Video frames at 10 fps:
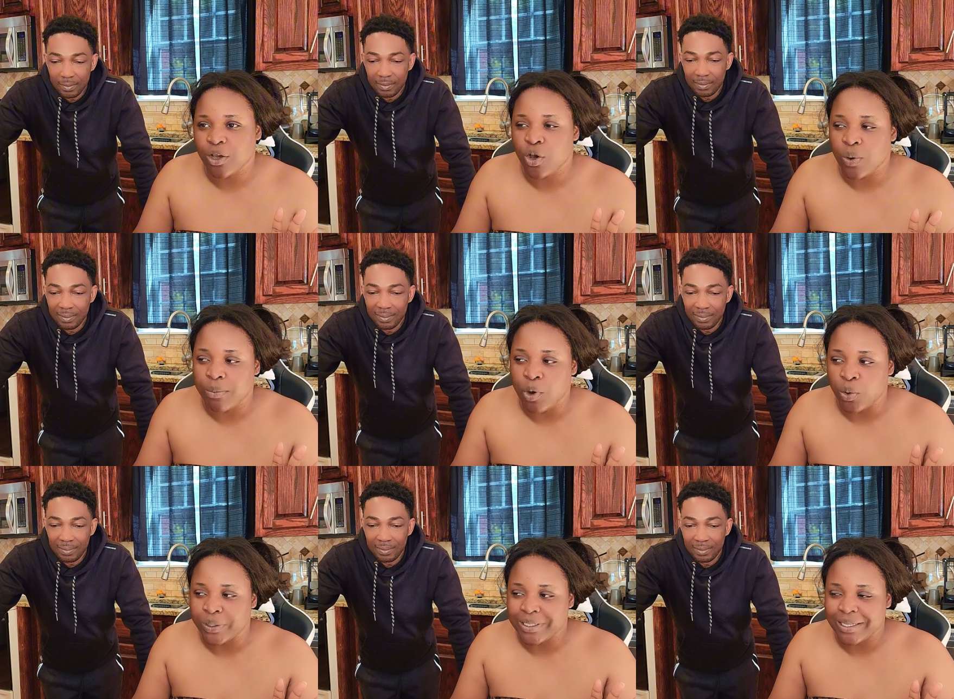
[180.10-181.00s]
Speaker 1: go
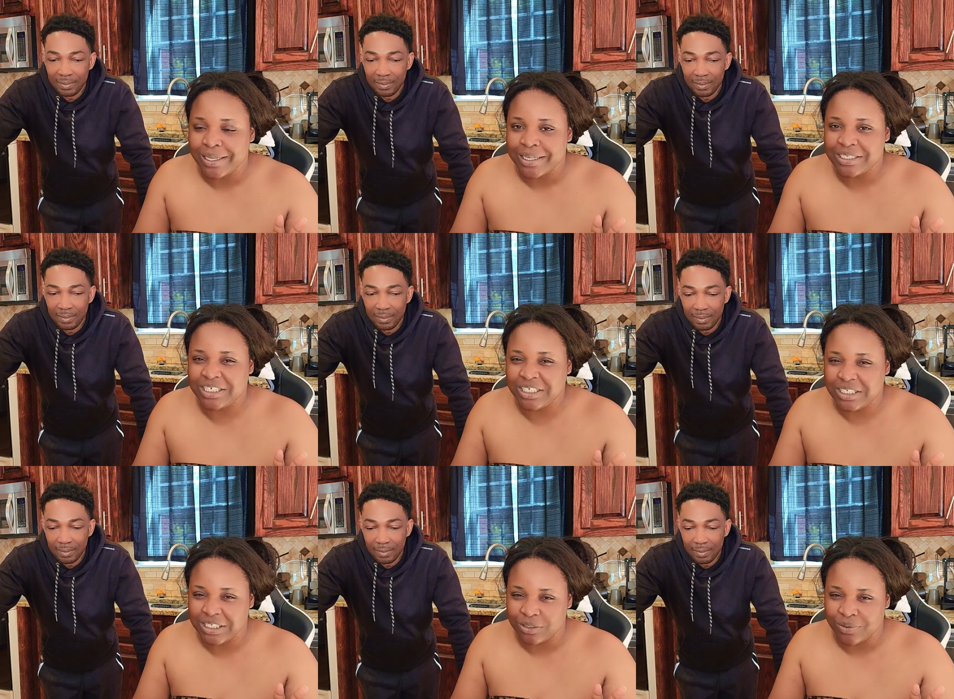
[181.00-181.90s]
about
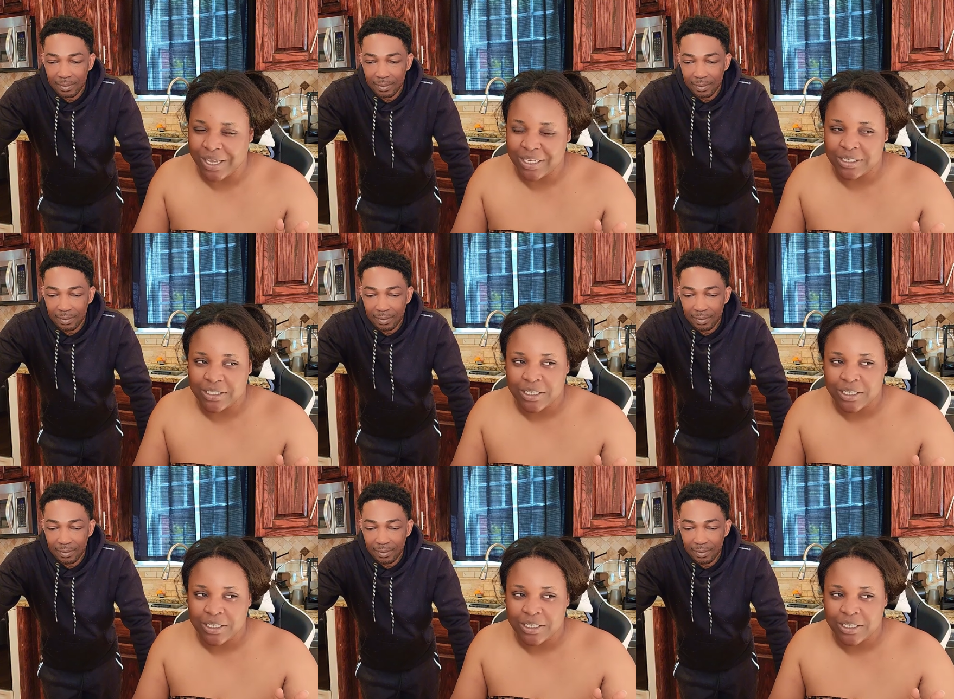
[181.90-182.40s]
cheating right